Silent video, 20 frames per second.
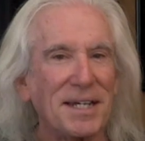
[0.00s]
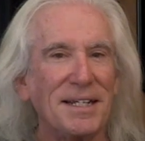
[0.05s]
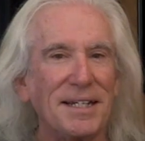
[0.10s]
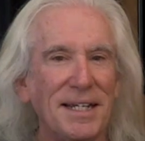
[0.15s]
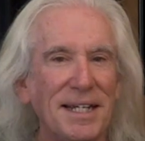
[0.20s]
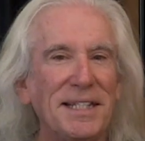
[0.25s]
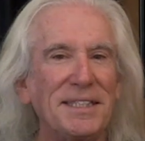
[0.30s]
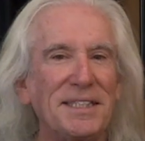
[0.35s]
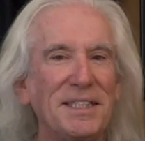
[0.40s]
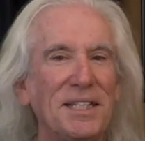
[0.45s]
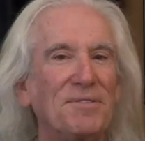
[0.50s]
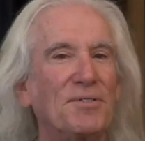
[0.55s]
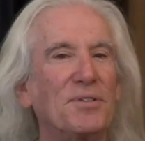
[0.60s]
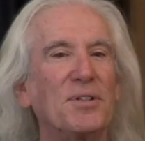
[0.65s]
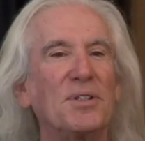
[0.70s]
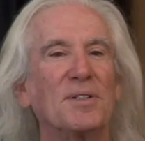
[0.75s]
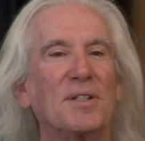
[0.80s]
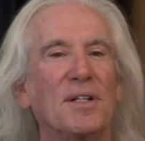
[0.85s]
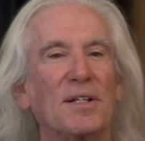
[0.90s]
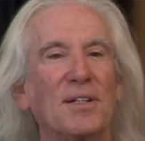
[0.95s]
it easy for
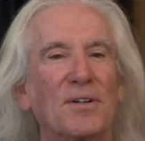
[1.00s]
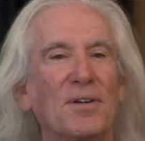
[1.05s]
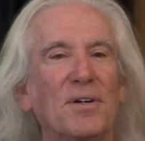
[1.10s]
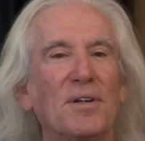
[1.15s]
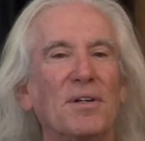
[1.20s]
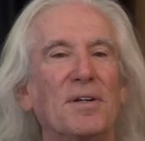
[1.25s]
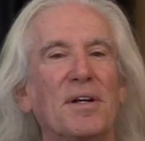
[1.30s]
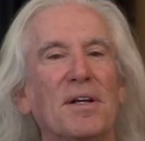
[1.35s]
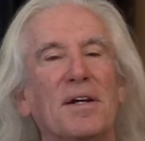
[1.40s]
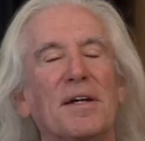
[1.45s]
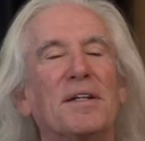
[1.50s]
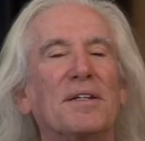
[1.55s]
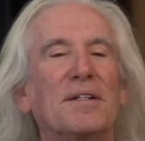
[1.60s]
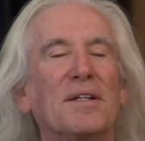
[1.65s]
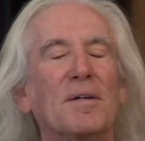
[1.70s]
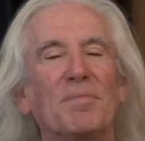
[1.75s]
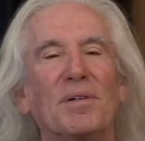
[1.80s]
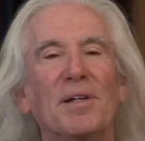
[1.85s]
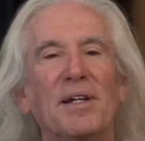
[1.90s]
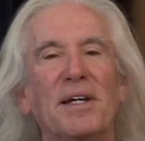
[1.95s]
you to learn
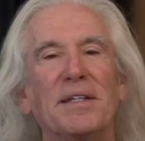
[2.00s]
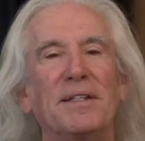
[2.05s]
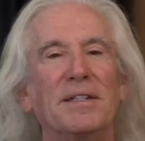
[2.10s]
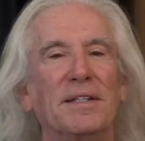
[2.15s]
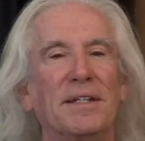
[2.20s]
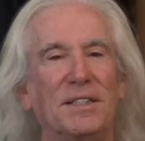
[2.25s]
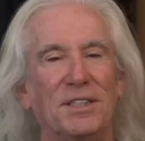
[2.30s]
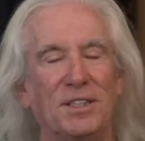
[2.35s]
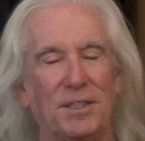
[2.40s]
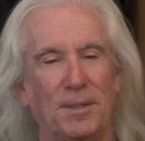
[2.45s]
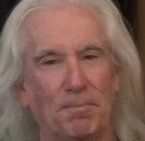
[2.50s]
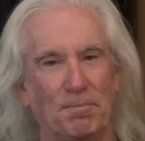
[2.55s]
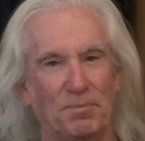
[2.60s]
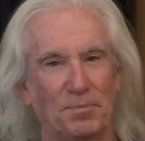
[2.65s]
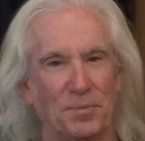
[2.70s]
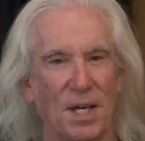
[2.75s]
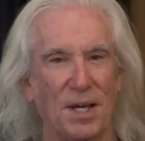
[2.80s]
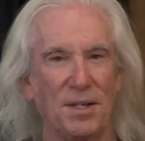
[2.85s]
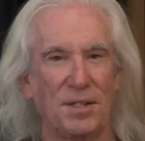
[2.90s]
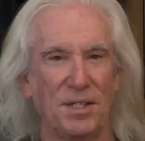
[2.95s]
to play this,
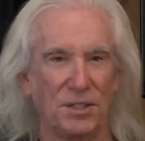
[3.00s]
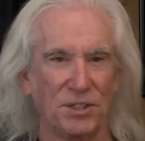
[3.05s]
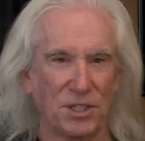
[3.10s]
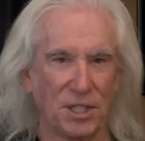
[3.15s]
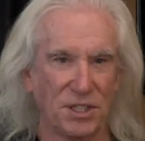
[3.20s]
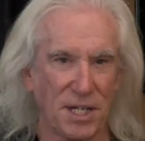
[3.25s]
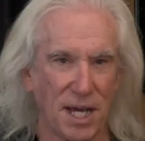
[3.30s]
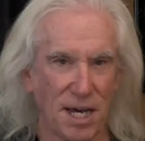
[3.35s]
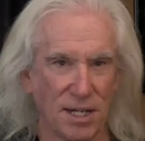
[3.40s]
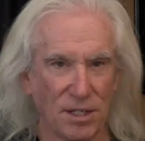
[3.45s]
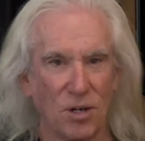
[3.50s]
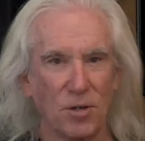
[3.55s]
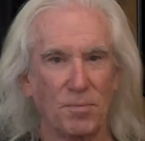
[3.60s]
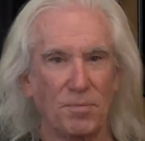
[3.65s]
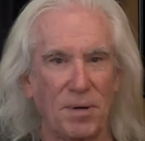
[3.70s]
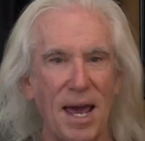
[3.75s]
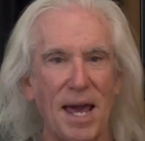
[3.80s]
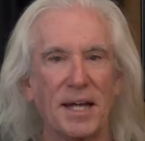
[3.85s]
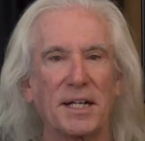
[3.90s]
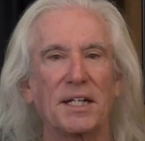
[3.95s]
there's a download
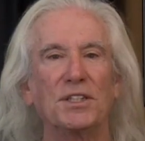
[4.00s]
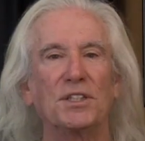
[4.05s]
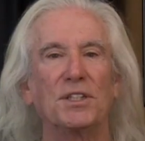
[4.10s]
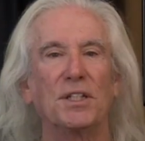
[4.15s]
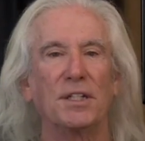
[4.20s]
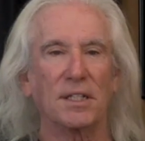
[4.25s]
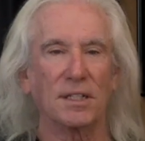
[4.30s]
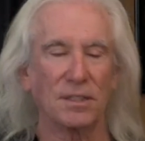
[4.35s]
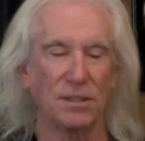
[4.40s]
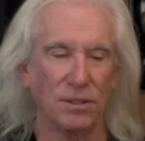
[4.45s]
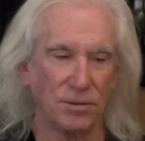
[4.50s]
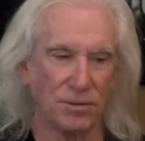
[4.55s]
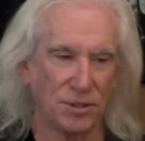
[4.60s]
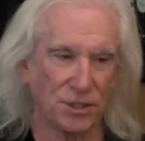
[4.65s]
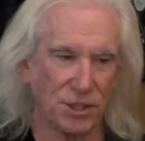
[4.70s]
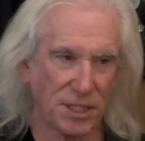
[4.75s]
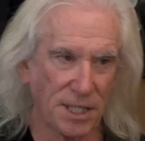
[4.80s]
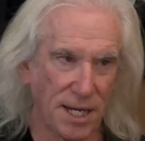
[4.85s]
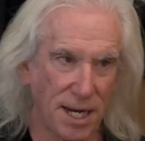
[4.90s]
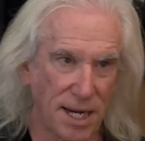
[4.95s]
package that
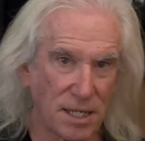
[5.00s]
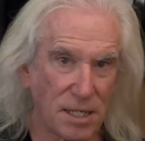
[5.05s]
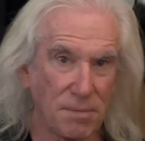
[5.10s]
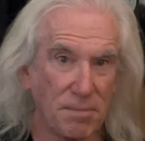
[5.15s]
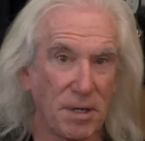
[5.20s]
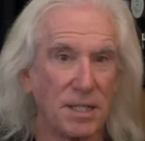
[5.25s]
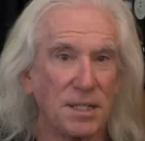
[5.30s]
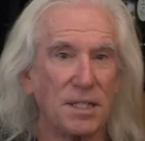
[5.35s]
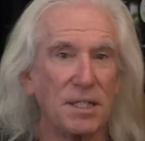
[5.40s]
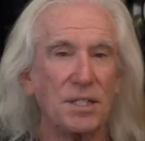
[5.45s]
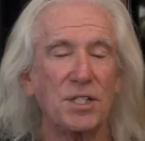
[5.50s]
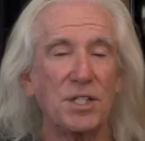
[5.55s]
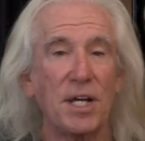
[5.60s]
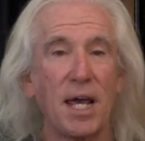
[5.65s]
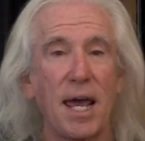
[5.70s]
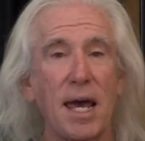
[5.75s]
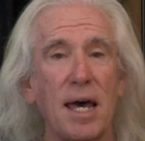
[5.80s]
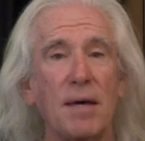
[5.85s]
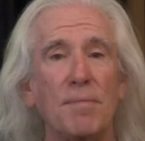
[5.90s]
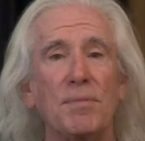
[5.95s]
includes the animated
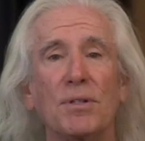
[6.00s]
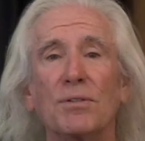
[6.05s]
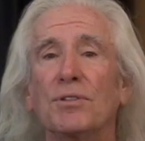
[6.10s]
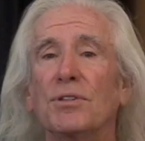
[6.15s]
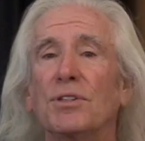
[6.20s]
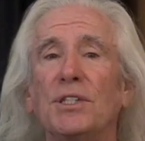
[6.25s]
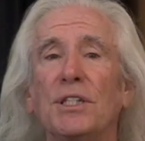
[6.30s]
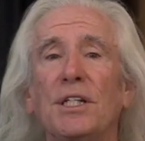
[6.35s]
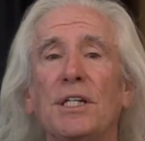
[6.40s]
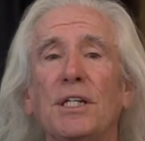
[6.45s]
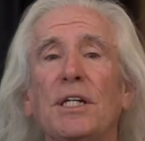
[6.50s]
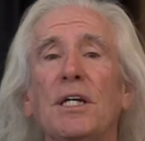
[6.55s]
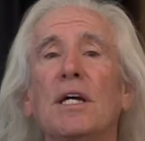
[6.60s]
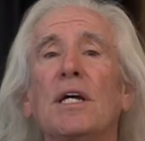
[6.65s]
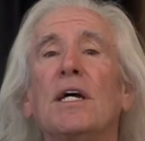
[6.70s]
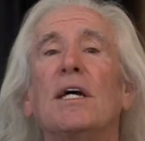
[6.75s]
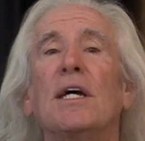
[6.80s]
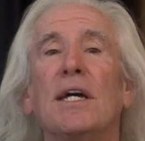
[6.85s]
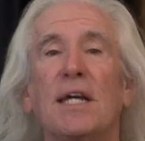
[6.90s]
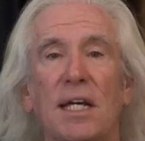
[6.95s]
tab you'll see
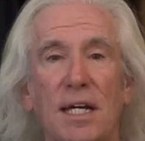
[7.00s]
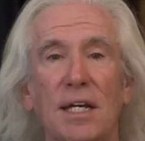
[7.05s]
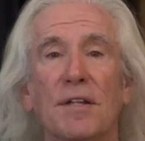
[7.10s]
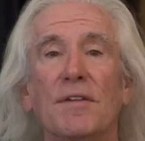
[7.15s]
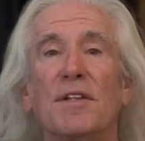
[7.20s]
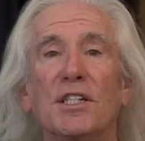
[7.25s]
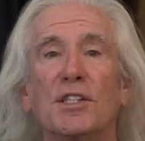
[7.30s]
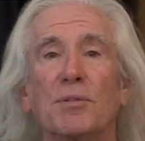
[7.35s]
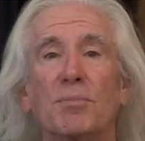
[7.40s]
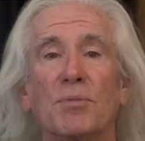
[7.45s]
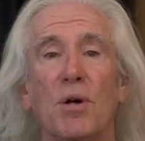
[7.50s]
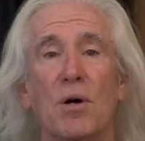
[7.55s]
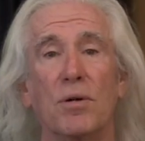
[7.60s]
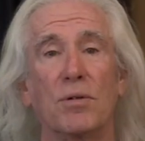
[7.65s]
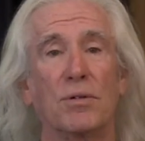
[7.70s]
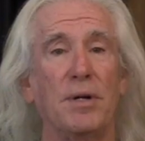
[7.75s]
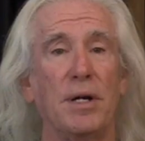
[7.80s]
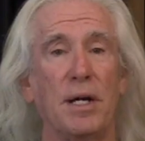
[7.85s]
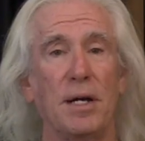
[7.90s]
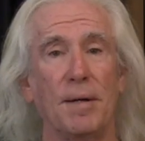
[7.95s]
in this
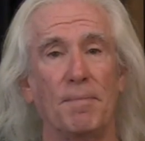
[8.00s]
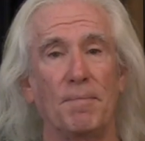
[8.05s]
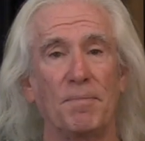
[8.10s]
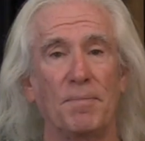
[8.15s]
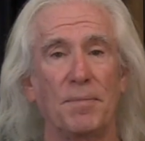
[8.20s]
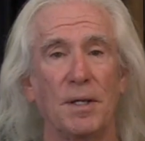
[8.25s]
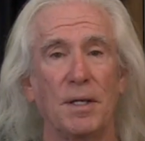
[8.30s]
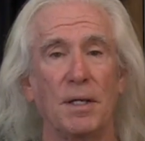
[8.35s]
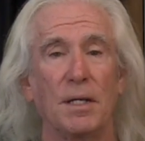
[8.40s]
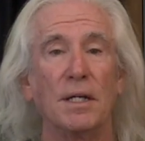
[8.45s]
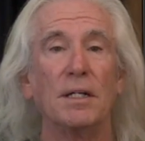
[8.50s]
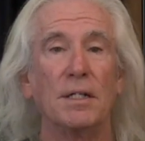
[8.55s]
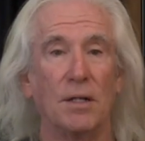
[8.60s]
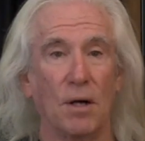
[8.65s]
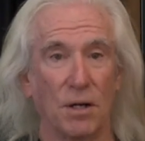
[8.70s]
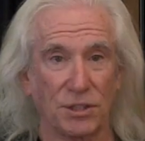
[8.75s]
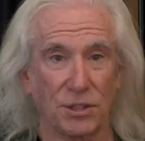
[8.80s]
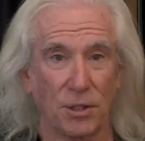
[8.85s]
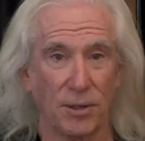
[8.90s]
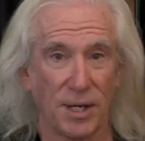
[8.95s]
program. It
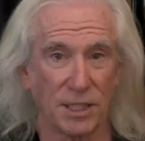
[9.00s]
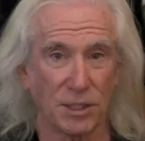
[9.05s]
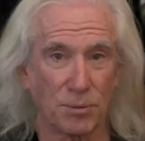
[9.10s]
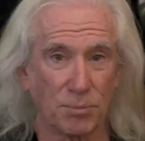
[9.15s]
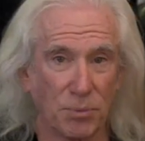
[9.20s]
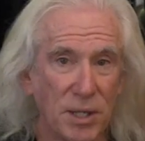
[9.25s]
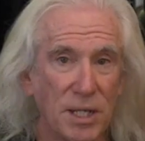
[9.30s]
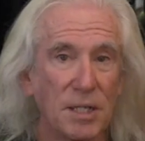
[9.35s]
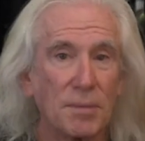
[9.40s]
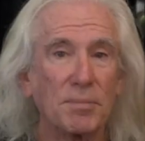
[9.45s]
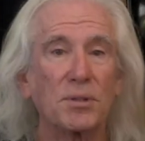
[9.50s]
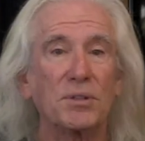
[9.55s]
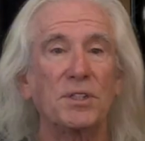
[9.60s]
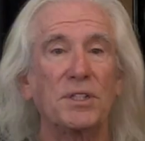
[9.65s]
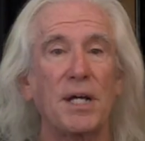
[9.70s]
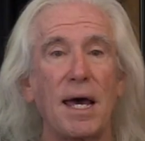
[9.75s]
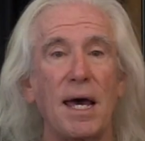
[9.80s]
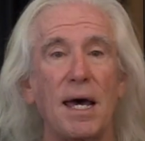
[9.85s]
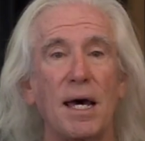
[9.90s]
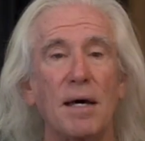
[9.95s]
also has printable
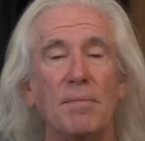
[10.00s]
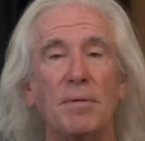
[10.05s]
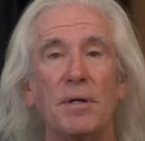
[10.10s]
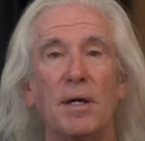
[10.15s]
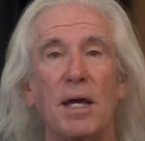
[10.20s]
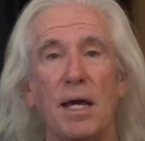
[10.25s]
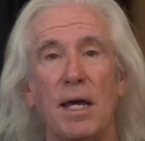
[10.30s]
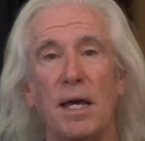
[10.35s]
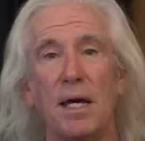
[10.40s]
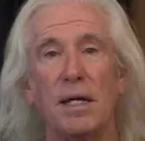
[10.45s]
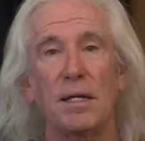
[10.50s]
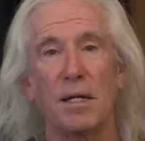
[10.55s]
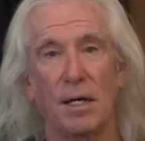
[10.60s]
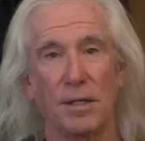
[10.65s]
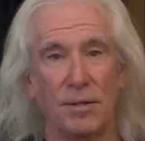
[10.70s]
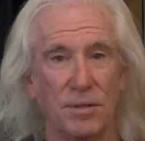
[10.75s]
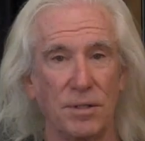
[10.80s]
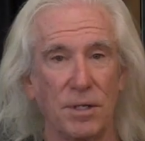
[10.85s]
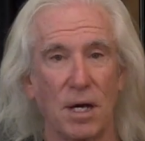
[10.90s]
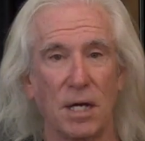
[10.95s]
tab and
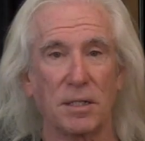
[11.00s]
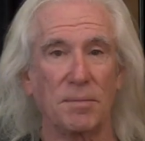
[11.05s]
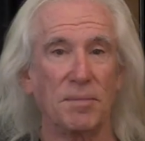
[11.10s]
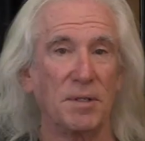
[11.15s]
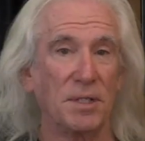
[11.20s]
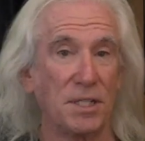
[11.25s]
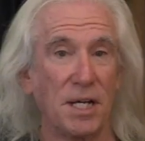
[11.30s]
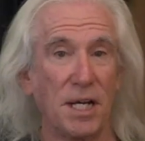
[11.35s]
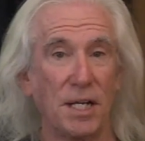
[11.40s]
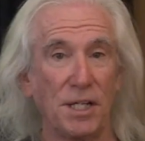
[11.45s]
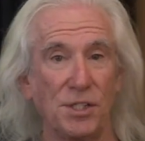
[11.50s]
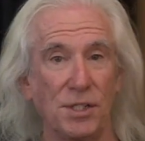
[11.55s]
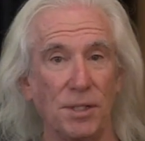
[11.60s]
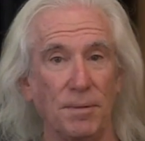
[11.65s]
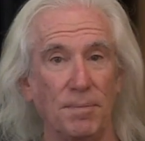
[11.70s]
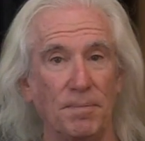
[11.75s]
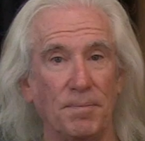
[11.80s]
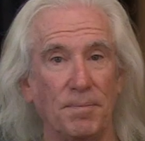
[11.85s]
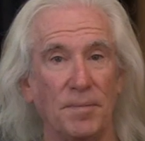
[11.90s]
other documentation.